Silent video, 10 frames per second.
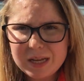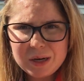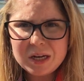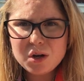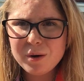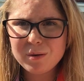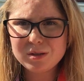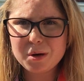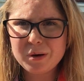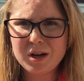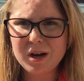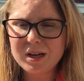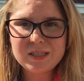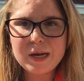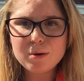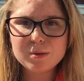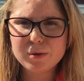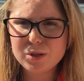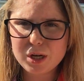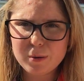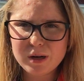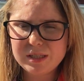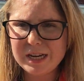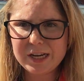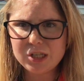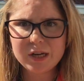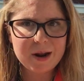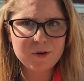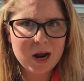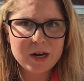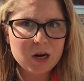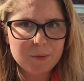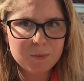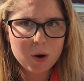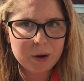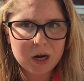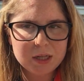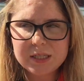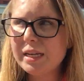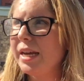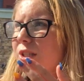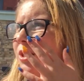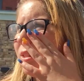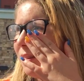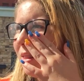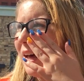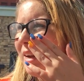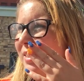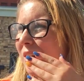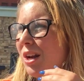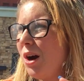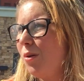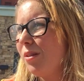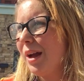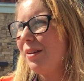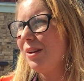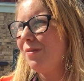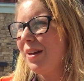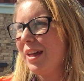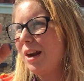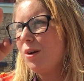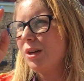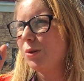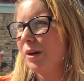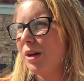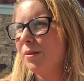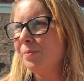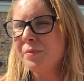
They didn't know what was going on because they were supposed to go on stage and never ended going on stage. That I did know. I did find that out on Twitter.